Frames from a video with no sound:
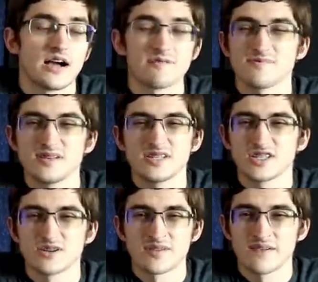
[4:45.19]
I really
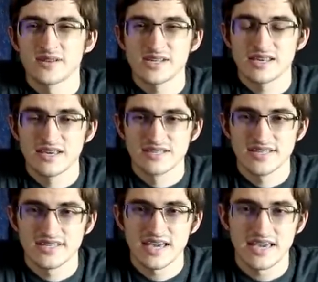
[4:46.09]
just don't have anything else
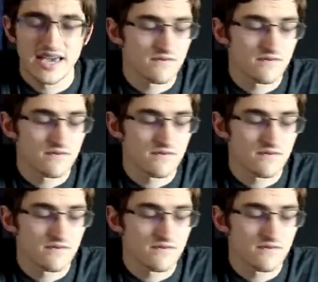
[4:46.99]
to say.